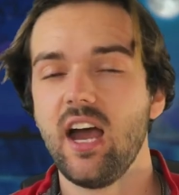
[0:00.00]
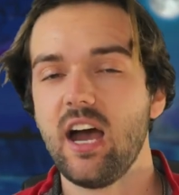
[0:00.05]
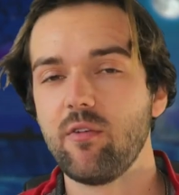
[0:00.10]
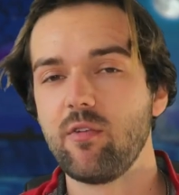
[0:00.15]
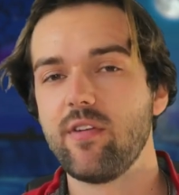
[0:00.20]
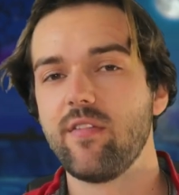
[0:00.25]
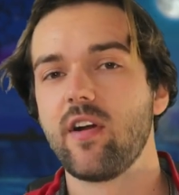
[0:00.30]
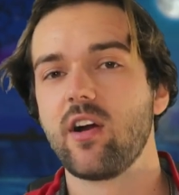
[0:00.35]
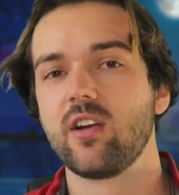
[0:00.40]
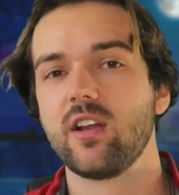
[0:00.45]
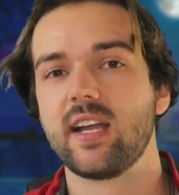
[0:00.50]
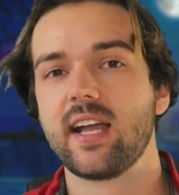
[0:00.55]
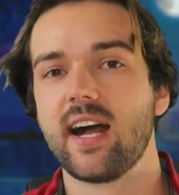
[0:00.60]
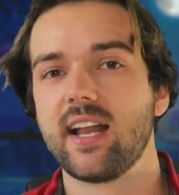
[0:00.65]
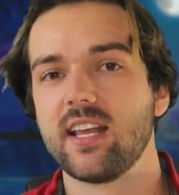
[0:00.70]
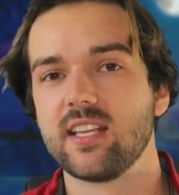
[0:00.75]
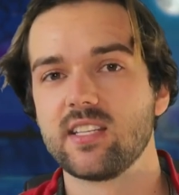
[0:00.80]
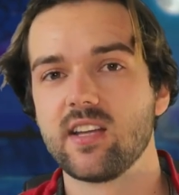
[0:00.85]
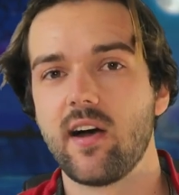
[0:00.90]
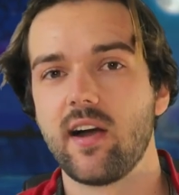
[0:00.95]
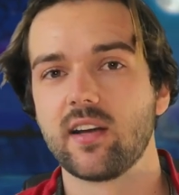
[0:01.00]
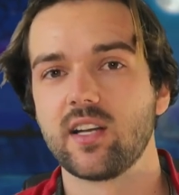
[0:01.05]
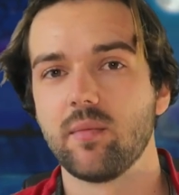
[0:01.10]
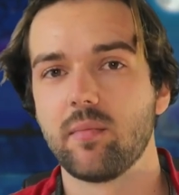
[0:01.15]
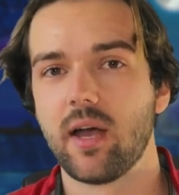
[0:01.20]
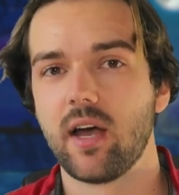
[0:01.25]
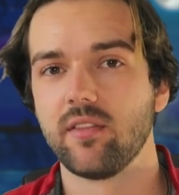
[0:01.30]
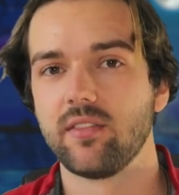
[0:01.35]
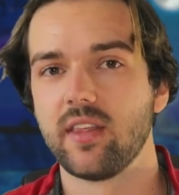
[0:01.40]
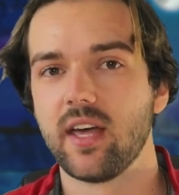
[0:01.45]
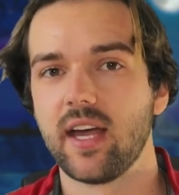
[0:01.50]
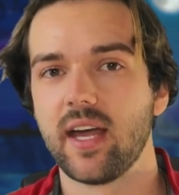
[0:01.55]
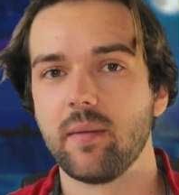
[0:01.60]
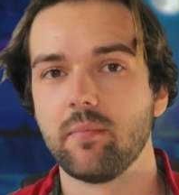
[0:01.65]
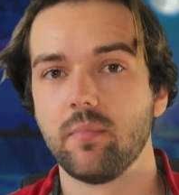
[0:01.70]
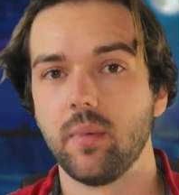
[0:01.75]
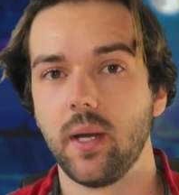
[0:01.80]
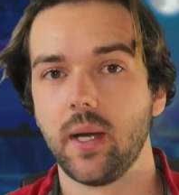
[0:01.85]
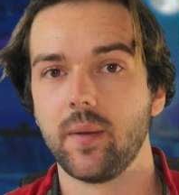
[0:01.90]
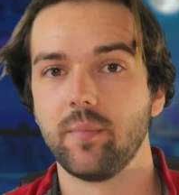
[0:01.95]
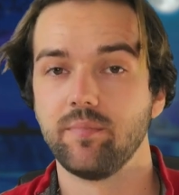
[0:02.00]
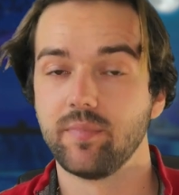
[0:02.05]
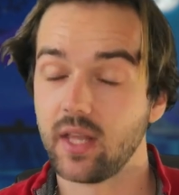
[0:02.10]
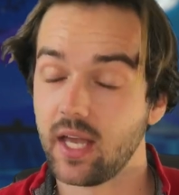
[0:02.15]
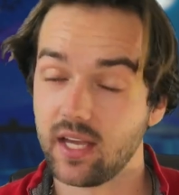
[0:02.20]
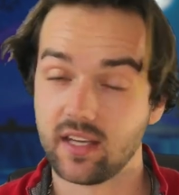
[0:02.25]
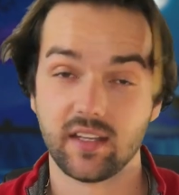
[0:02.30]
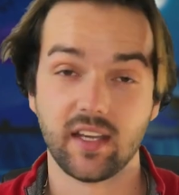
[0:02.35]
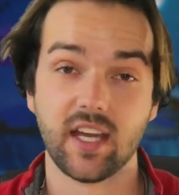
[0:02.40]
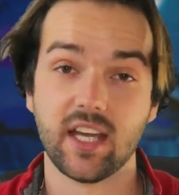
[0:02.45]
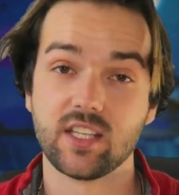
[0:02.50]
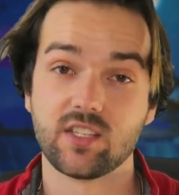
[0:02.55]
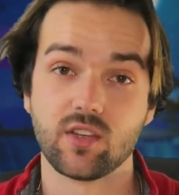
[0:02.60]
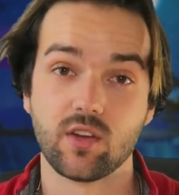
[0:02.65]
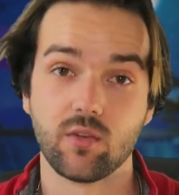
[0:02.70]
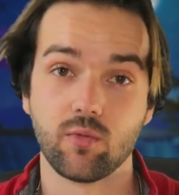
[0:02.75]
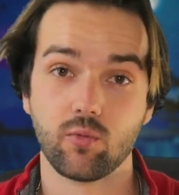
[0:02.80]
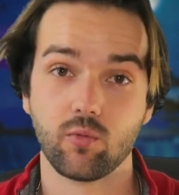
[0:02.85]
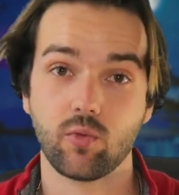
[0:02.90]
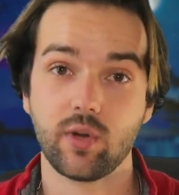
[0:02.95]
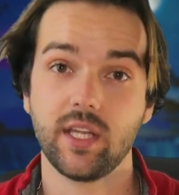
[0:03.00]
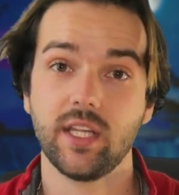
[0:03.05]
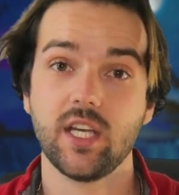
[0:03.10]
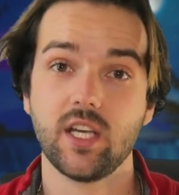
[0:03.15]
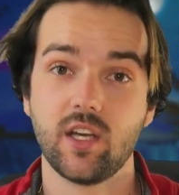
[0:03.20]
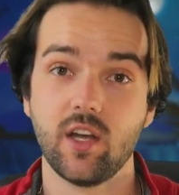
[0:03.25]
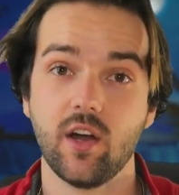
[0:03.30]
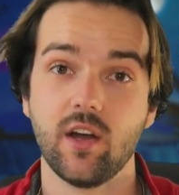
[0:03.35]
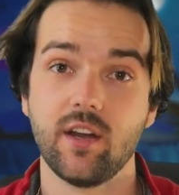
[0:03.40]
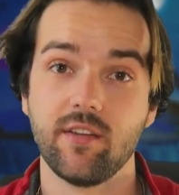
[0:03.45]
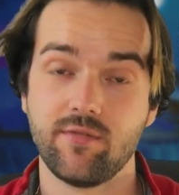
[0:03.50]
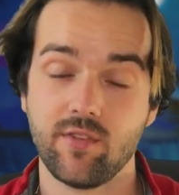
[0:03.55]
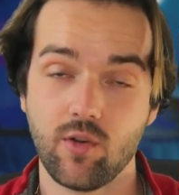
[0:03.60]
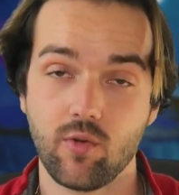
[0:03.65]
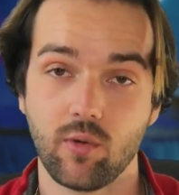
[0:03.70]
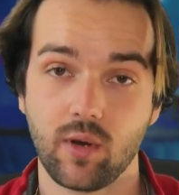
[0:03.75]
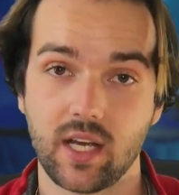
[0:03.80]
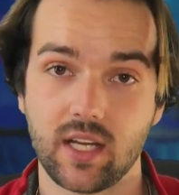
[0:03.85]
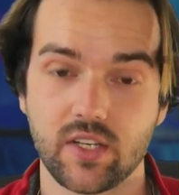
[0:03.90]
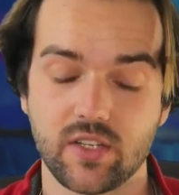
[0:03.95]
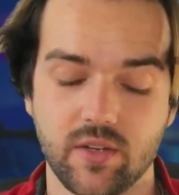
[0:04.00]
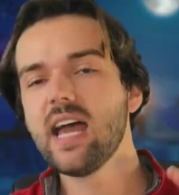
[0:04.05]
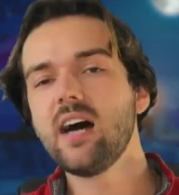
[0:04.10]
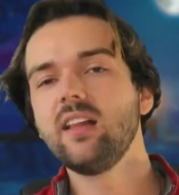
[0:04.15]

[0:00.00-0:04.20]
We've already kind of talked about that, but hey, it's really good if you rent.